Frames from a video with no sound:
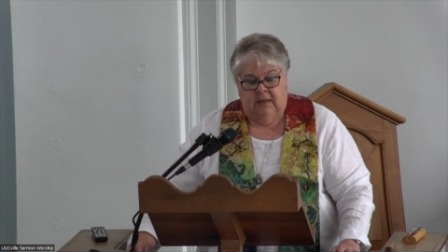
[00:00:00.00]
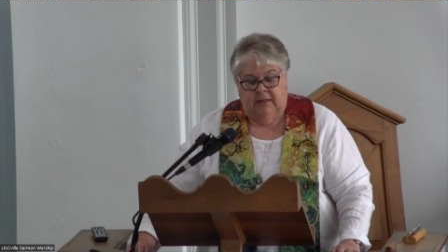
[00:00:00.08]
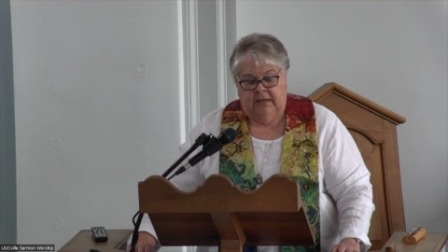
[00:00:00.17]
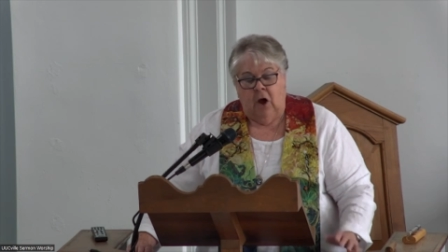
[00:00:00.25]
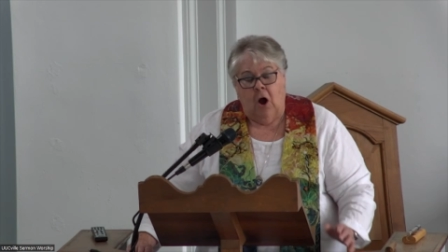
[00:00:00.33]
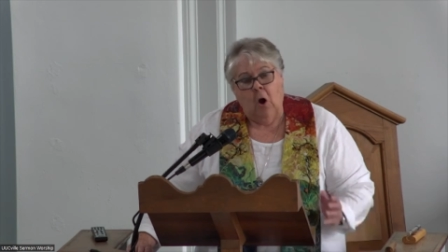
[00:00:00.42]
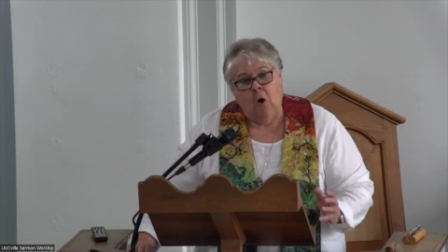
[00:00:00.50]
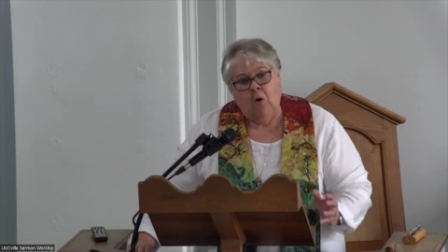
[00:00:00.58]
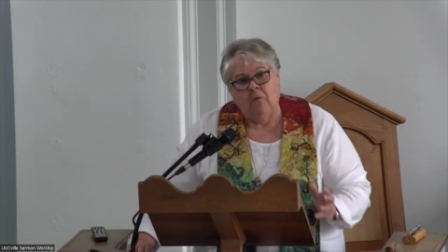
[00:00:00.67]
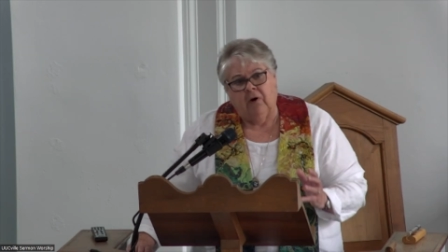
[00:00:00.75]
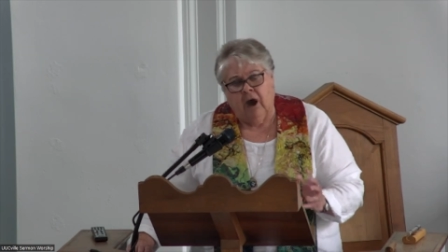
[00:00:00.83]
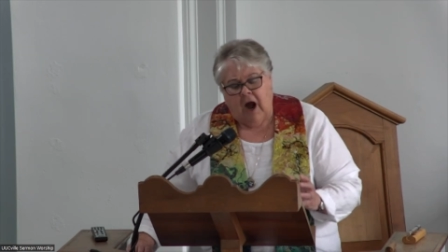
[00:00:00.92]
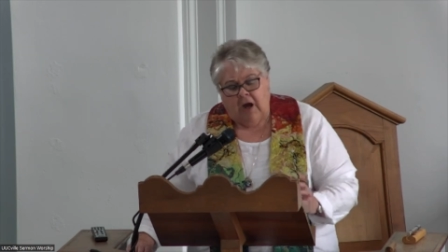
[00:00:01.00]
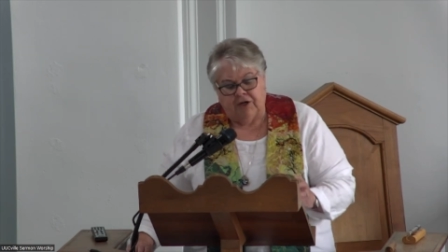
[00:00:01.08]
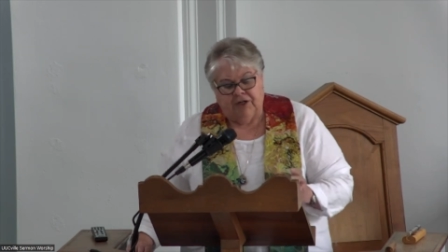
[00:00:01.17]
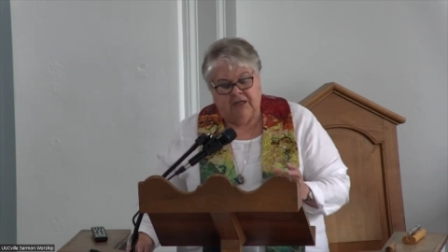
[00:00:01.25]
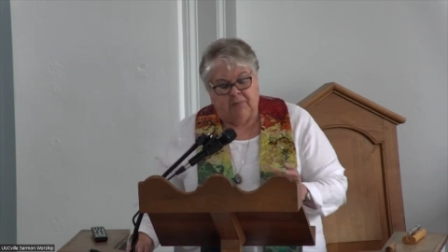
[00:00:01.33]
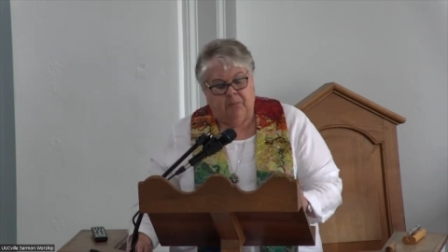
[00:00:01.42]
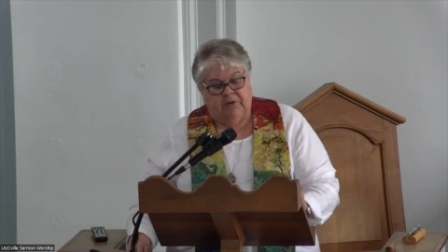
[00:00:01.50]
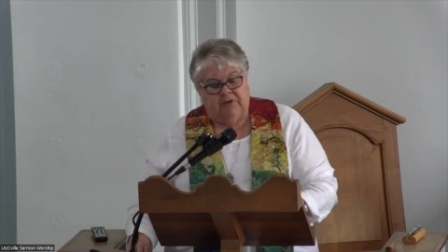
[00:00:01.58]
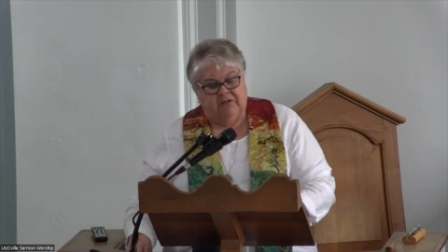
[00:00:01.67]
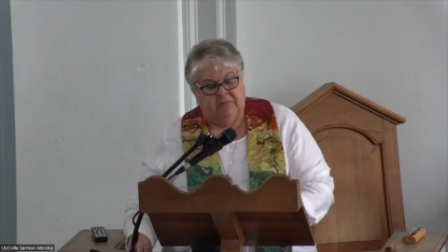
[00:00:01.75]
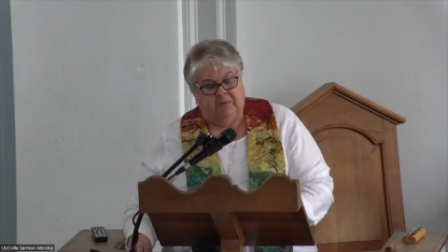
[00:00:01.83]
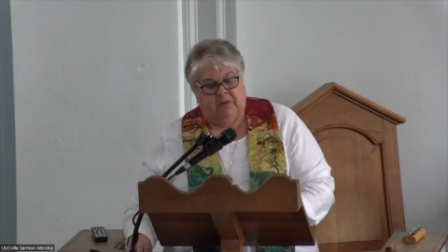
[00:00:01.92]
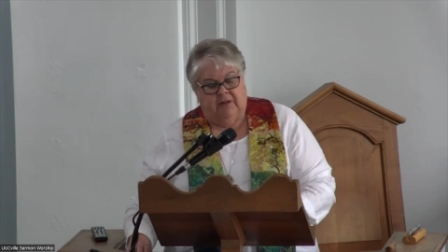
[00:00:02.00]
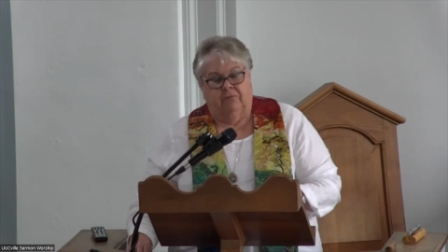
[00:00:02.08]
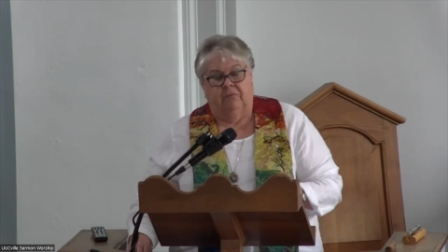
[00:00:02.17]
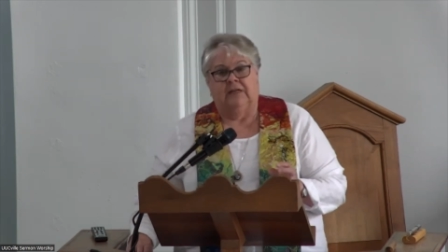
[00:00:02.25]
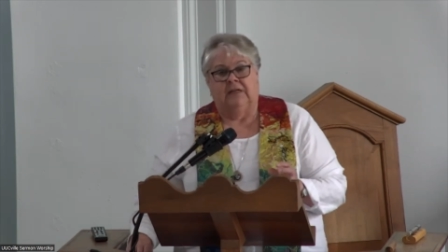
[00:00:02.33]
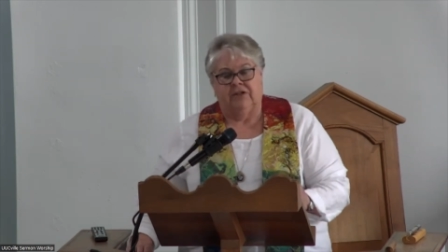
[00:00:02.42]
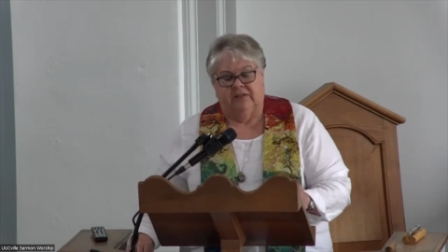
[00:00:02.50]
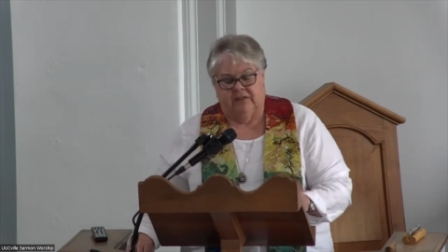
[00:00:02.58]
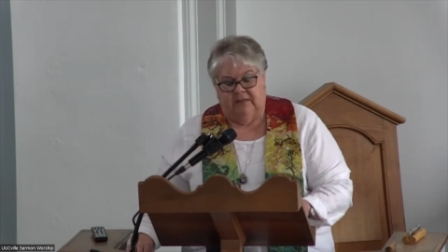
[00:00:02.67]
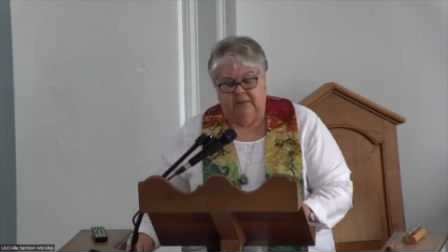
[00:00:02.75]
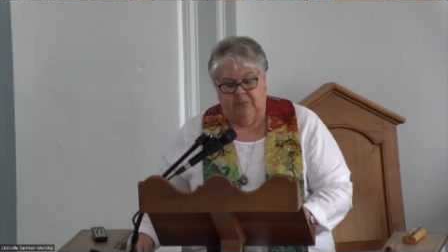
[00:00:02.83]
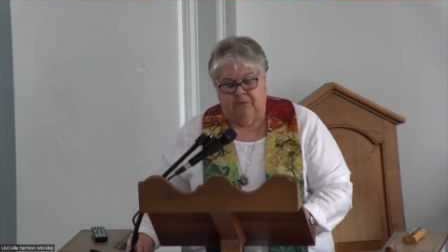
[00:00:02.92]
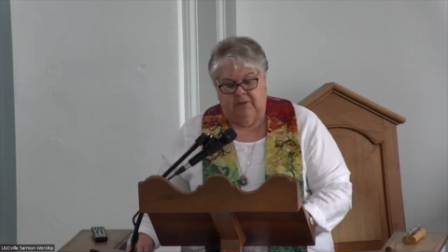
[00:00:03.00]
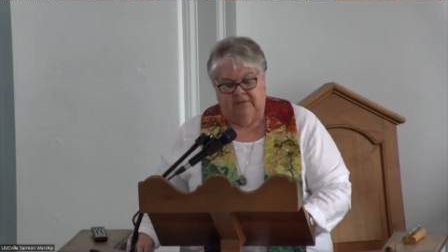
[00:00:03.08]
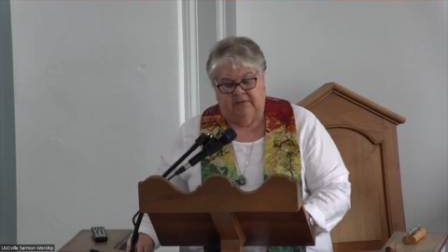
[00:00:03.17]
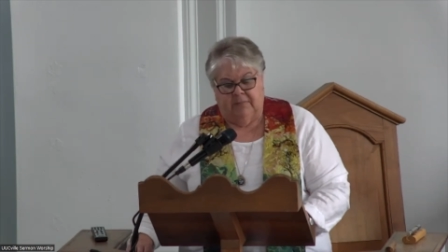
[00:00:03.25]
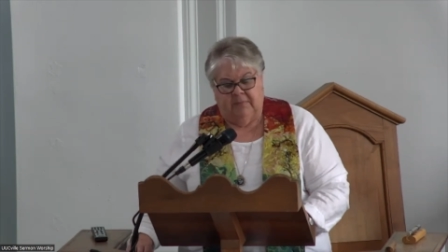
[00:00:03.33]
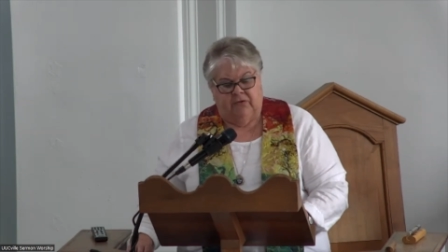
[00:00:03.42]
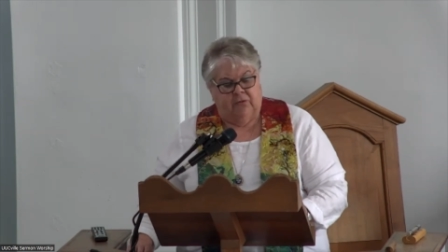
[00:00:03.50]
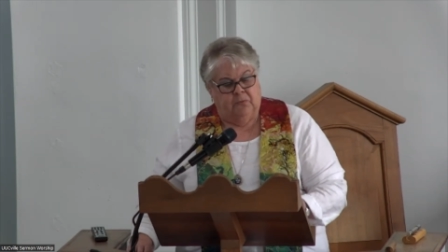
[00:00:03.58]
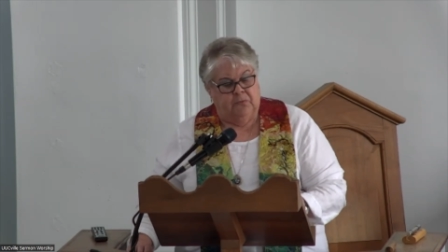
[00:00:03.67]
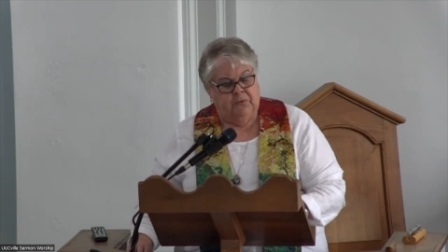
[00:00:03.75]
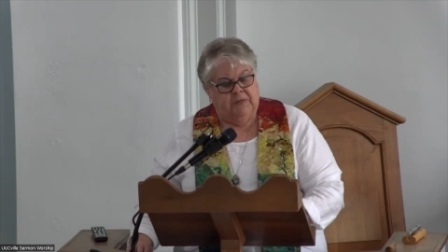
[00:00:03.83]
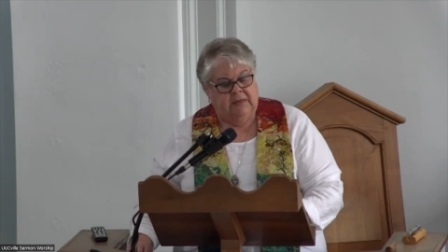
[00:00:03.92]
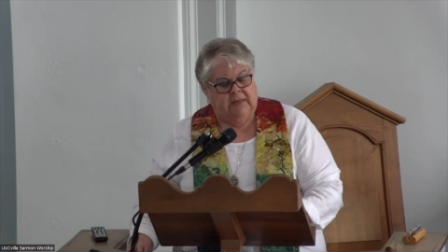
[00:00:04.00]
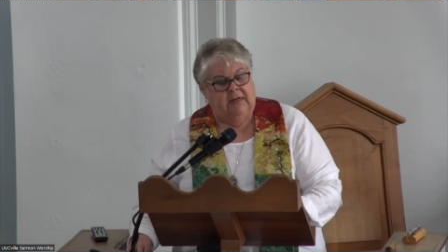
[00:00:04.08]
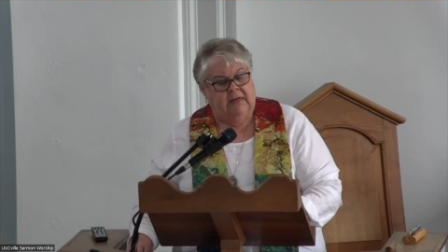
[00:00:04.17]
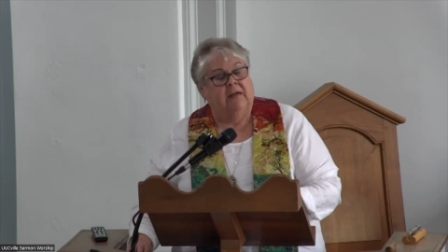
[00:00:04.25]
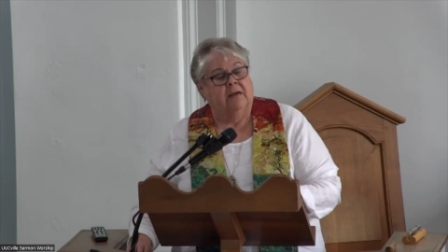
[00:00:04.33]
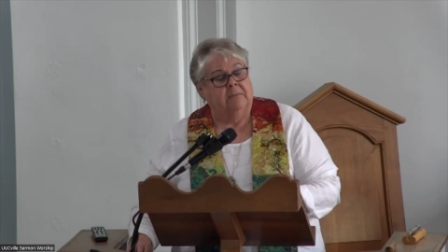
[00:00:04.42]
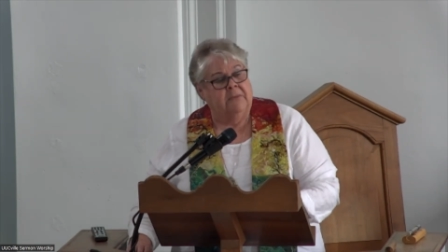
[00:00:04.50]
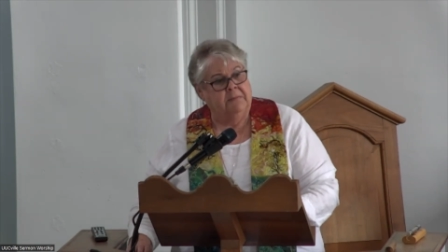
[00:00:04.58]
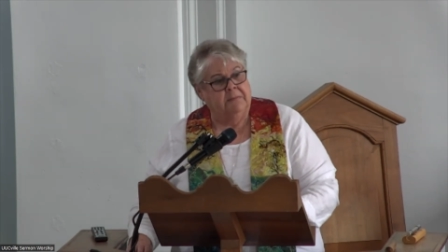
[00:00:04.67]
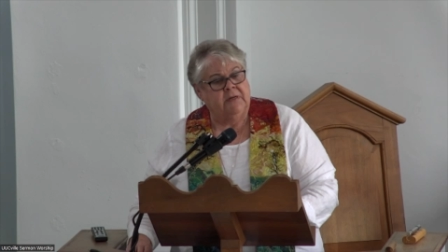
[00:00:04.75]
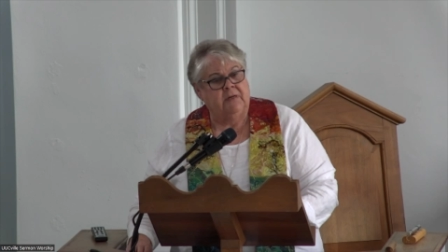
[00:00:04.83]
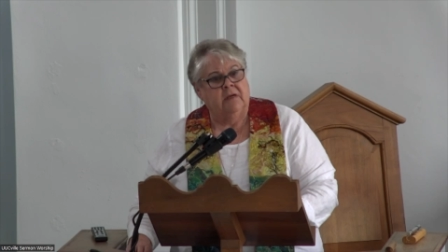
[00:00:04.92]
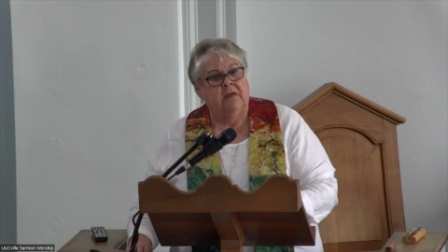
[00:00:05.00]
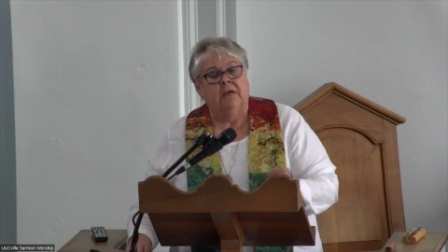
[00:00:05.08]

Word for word: The overarching principle of religious liberalism is rooted in a commitment